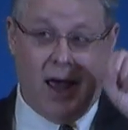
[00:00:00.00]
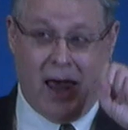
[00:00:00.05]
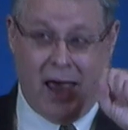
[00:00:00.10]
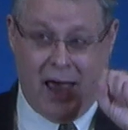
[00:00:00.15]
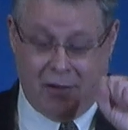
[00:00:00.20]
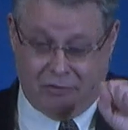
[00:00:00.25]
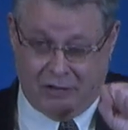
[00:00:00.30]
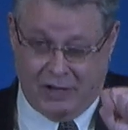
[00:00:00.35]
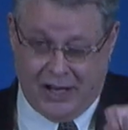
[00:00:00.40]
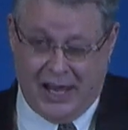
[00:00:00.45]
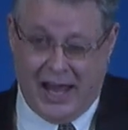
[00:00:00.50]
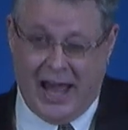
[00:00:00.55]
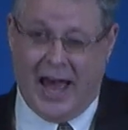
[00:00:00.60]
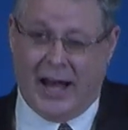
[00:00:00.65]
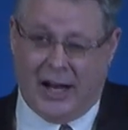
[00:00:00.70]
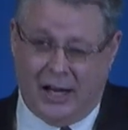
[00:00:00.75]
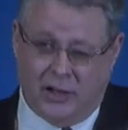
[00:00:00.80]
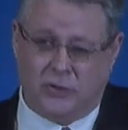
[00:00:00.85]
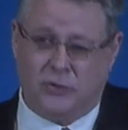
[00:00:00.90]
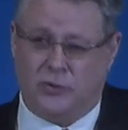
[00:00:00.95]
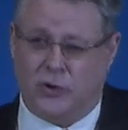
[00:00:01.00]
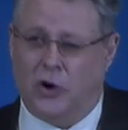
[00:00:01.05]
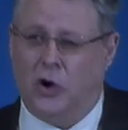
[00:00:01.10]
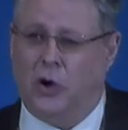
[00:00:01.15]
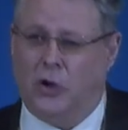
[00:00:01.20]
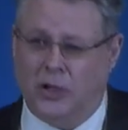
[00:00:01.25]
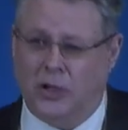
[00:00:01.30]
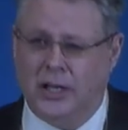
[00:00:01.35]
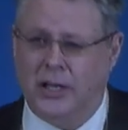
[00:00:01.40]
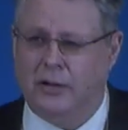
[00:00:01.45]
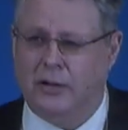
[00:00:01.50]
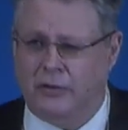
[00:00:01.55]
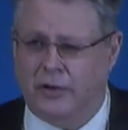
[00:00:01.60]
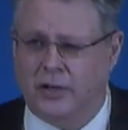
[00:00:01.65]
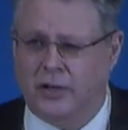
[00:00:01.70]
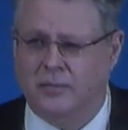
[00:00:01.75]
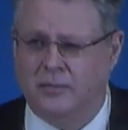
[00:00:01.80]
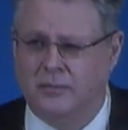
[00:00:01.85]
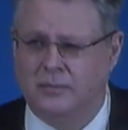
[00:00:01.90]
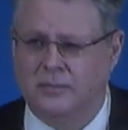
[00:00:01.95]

as a catalyst for holy living.